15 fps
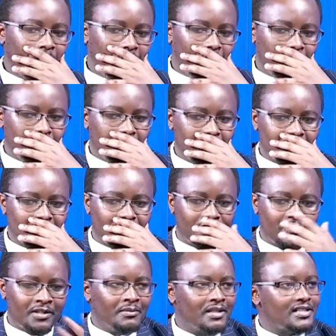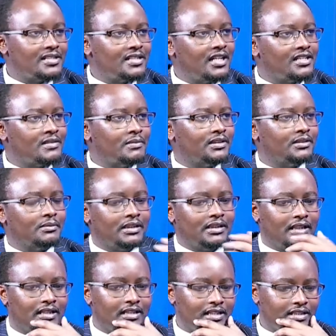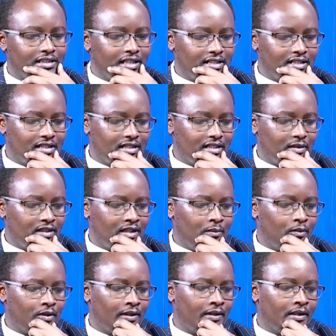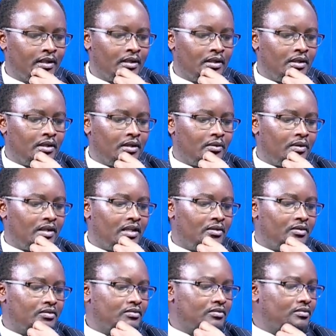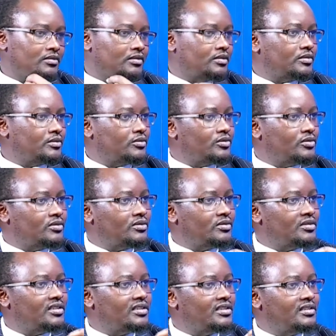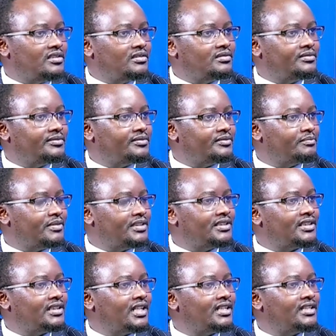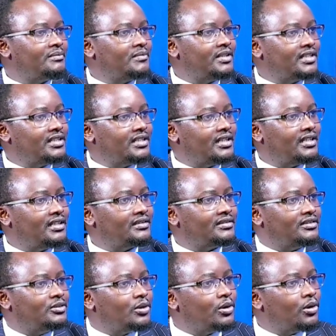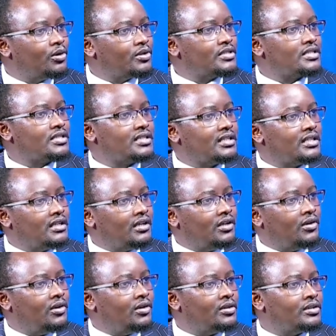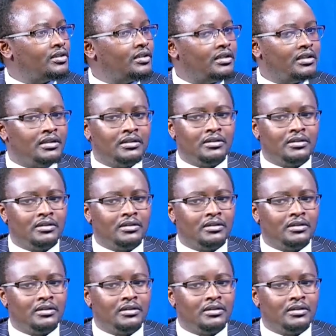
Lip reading: There is a famous judgment by, I think, Justice Chitambwe, where he basically made new laws on